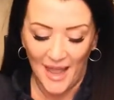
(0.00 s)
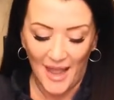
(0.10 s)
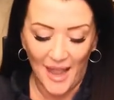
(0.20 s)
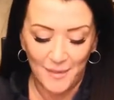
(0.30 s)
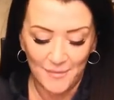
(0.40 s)

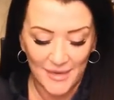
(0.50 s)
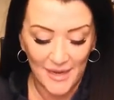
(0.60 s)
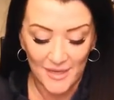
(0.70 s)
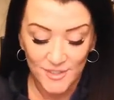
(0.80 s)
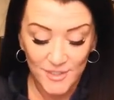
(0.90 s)
I'm in an
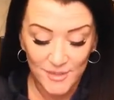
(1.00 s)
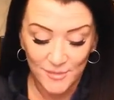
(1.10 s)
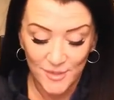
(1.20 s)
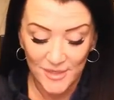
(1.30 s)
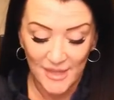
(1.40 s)
extra good
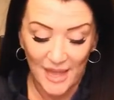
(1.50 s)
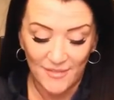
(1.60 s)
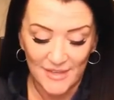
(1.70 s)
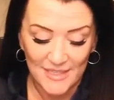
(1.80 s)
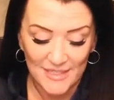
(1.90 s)
mood and
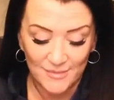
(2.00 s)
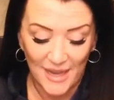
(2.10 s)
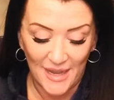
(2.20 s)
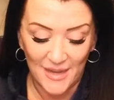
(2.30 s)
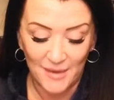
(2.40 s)
laughing because
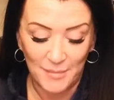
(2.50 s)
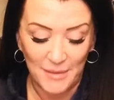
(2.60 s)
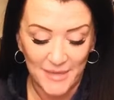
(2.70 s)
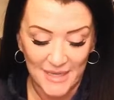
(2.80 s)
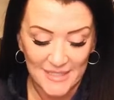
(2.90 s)
my baby
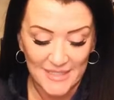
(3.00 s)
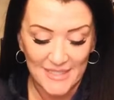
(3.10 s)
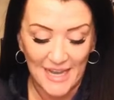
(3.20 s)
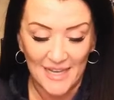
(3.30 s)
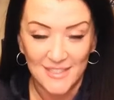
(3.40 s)
cousin
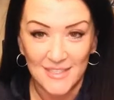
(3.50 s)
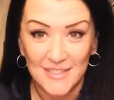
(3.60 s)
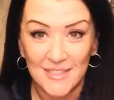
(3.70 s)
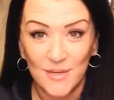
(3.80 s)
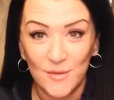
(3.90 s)
Ashley
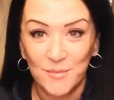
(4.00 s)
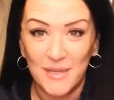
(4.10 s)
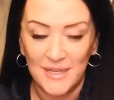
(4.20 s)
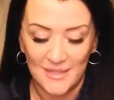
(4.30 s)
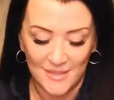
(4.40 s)
is here with
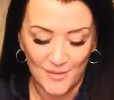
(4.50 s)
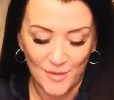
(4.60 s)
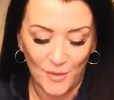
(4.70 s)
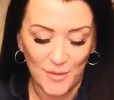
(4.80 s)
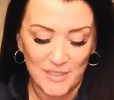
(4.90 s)
me
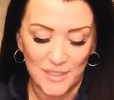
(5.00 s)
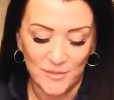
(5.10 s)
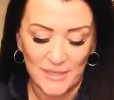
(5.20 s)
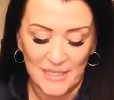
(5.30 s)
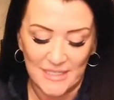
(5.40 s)
while we do your
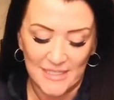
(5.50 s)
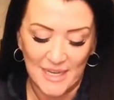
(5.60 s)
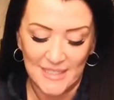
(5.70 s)
reading tonight.